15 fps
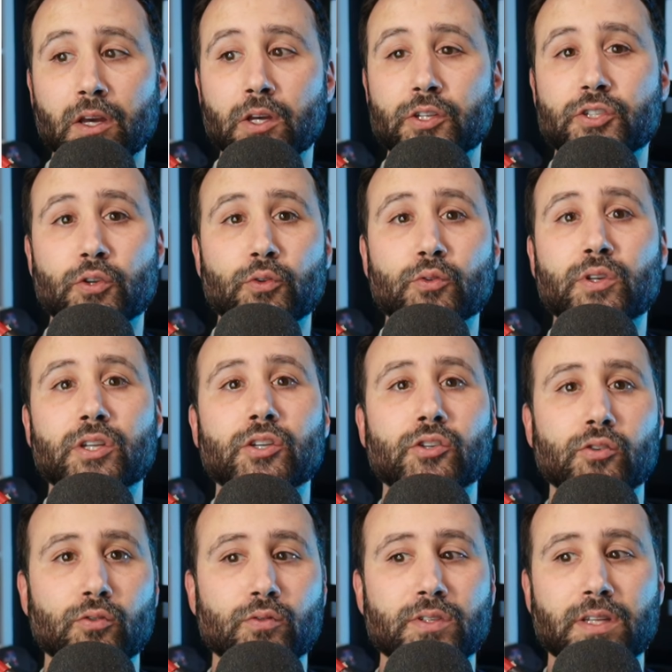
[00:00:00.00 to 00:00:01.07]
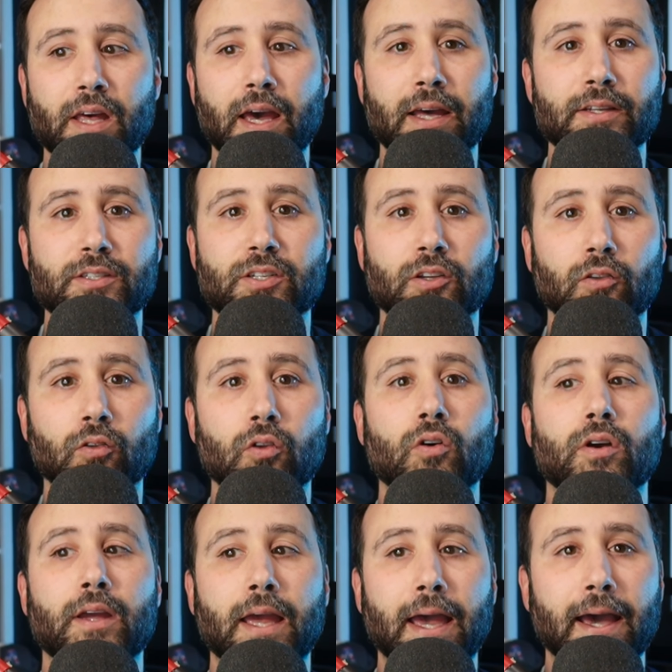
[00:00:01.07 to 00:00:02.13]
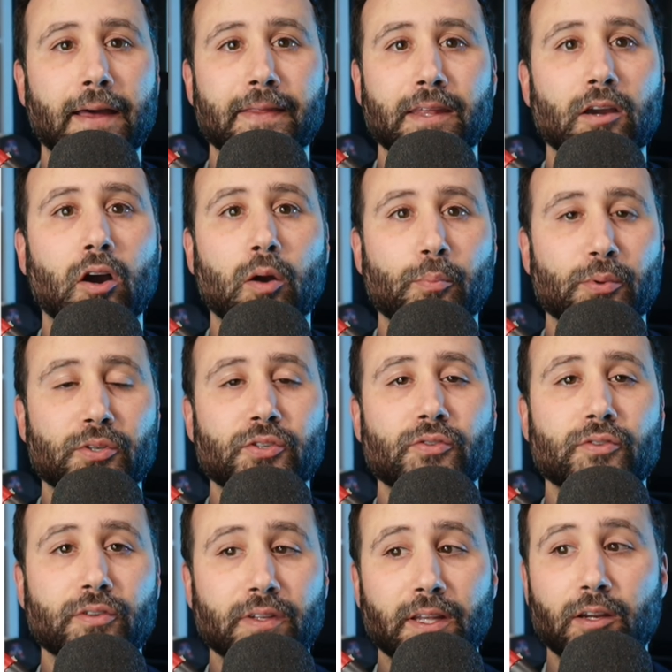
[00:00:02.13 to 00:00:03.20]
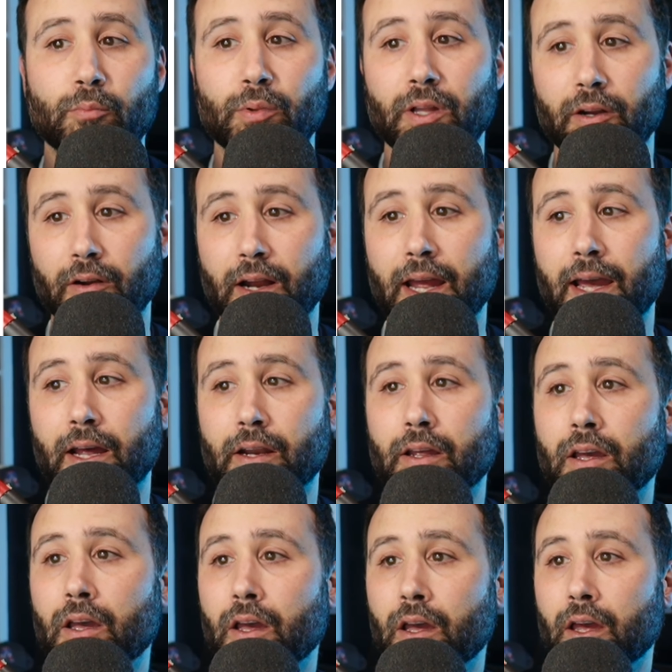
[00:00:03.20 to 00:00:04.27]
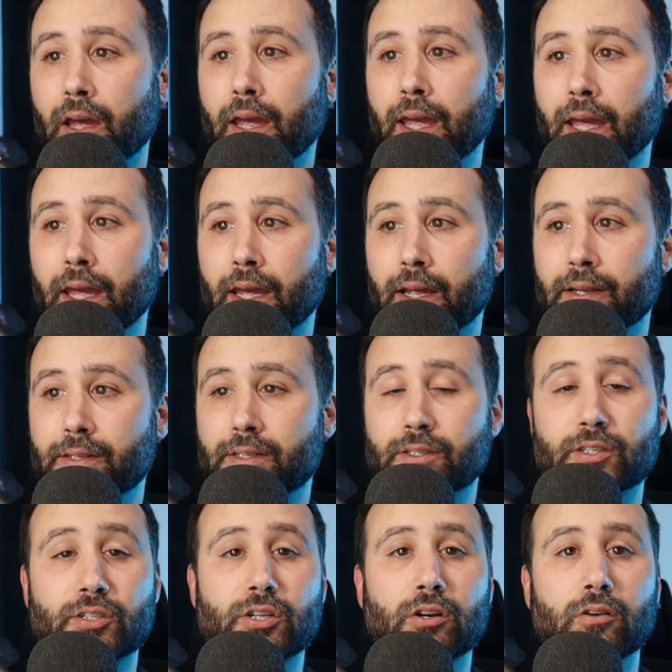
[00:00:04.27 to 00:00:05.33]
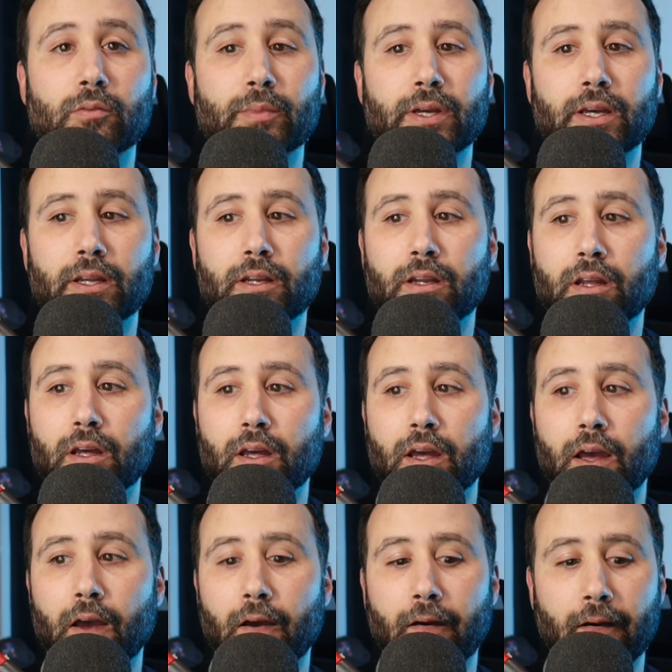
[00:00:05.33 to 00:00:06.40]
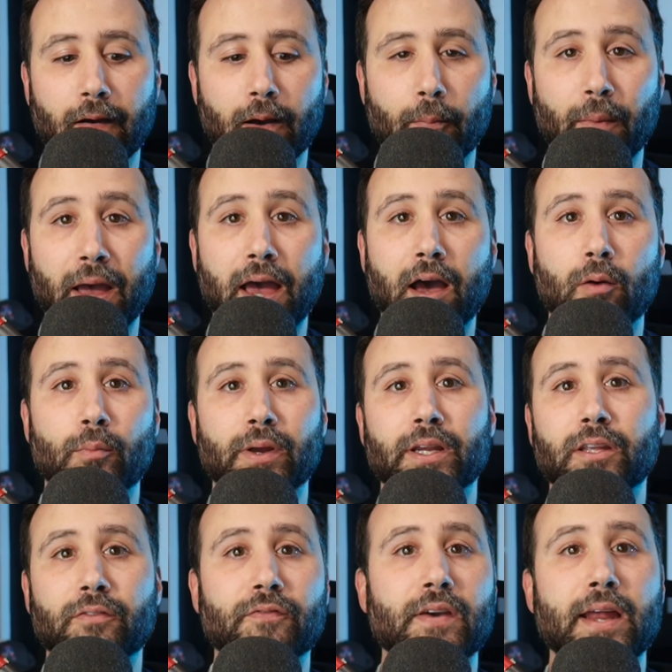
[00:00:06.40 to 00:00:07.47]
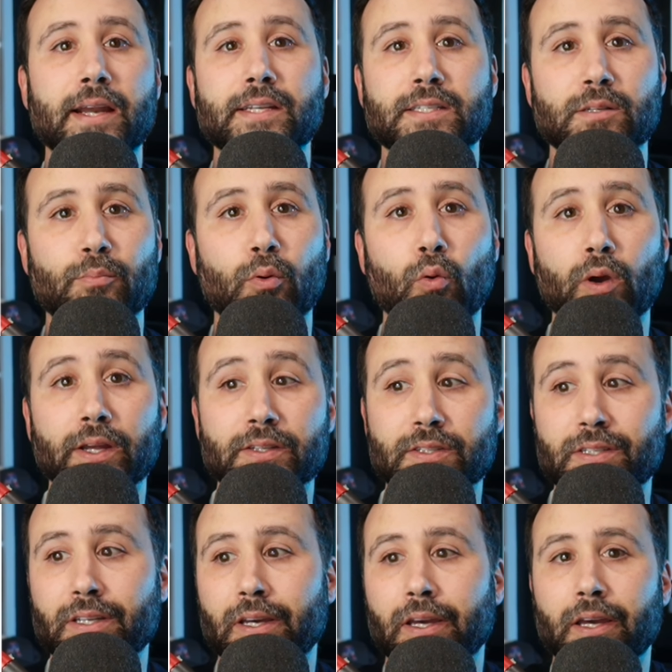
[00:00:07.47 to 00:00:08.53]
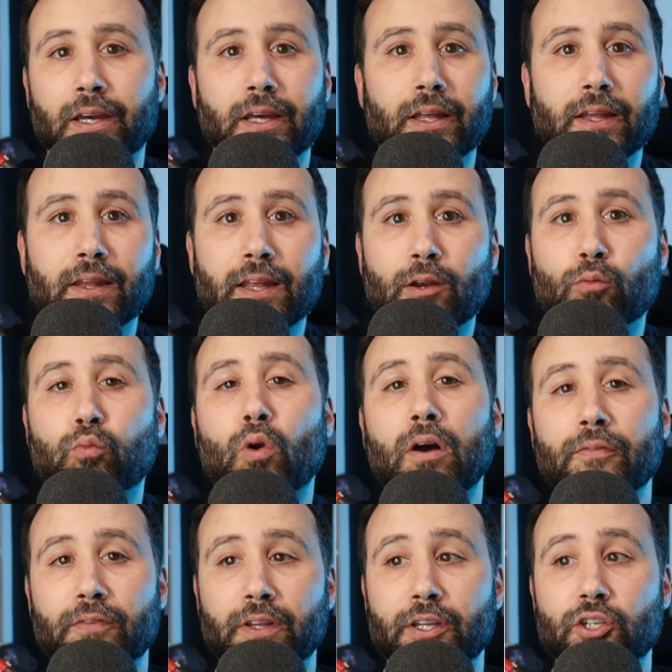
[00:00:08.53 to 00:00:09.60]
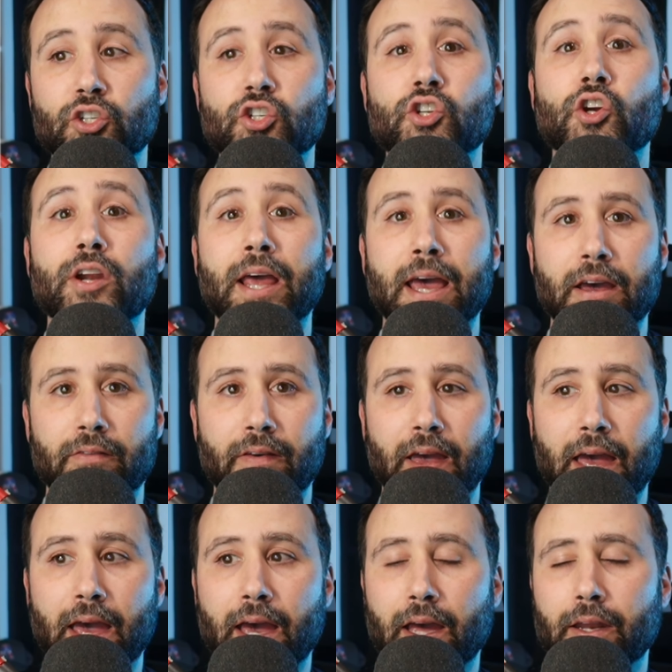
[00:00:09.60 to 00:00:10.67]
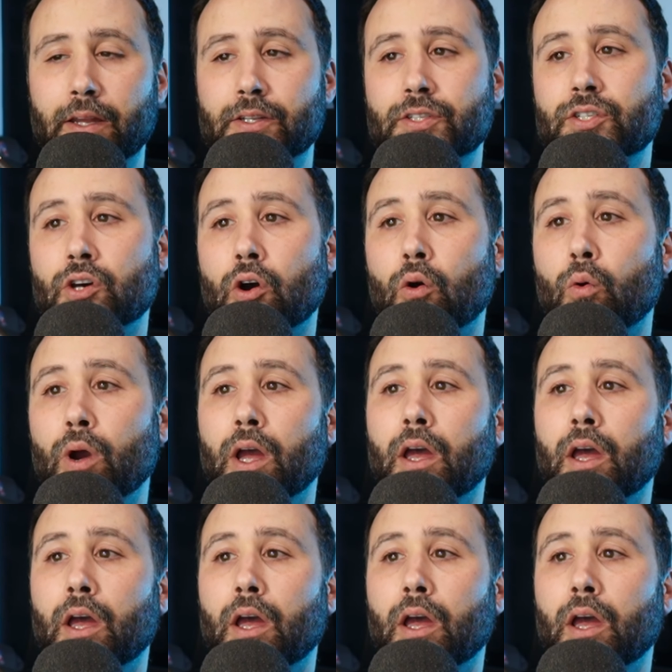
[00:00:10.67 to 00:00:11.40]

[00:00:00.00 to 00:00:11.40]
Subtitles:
So you can use that to look at the opportunity that a player had and determine how many fantasy points they roughly should have had. So